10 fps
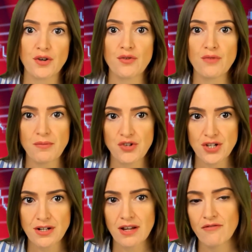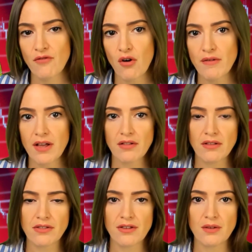corruption involving
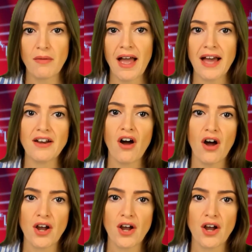lithium and